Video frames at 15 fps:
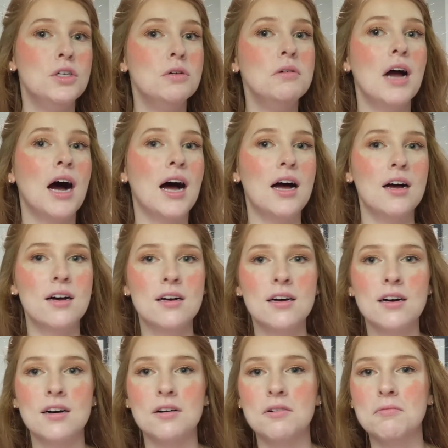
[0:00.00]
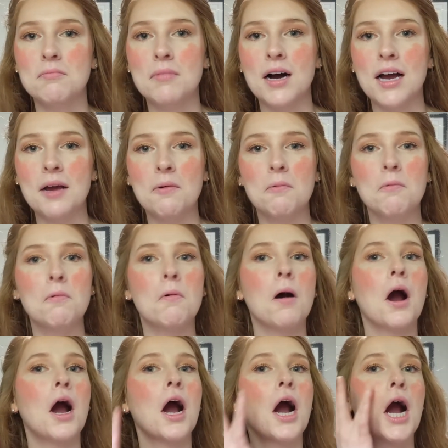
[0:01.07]
not, oh my
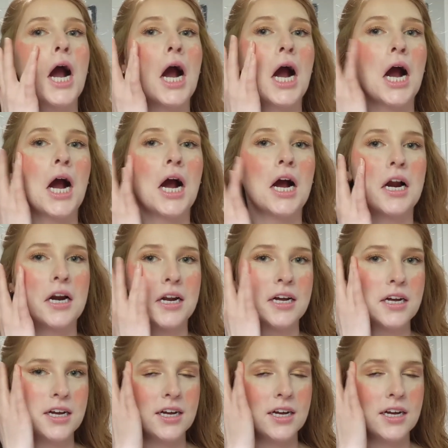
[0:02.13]
word.